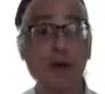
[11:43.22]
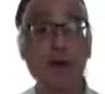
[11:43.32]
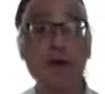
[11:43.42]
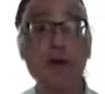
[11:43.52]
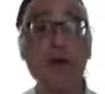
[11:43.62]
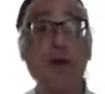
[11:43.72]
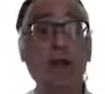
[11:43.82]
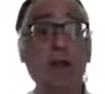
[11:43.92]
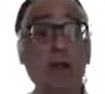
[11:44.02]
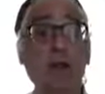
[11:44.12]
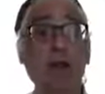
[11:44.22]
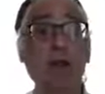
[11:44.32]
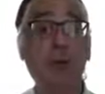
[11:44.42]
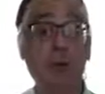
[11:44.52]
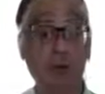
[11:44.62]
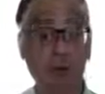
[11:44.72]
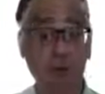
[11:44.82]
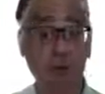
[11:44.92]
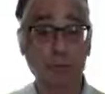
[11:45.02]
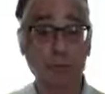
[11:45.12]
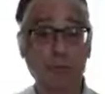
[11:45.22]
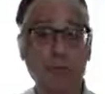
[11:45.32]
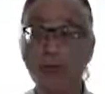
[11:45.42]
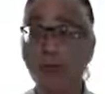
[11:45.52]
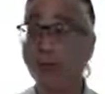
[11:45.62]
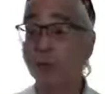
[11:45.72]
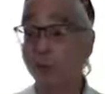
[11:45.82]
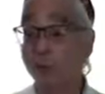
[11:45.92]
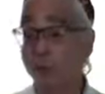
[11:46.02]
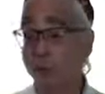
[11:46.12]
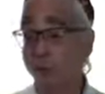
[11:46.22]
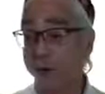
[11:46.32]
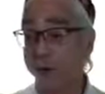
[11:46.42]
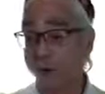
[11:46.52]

If the glass is empty, fill it. And just keep doing that all day.